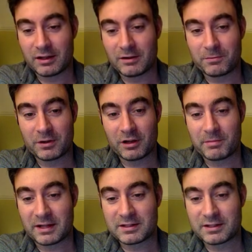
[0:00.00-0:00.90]
If we go
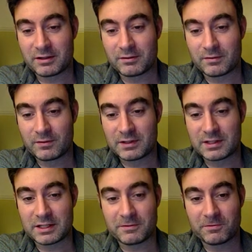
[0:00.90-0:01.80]
back to
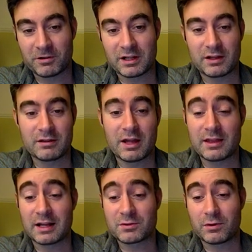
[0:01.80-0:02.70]
c3,
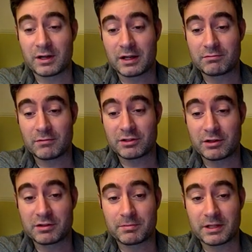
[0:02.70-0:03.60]
and that's why I
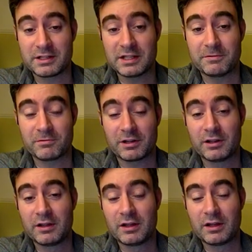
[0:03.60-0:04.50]
chose to play d3,
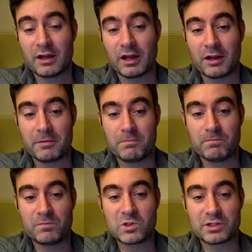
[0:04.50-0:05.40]

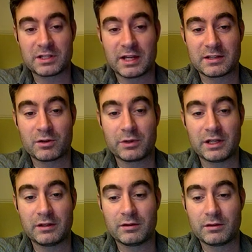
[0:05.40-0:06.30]
just to get his
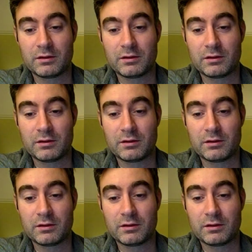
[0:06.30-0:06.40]
queen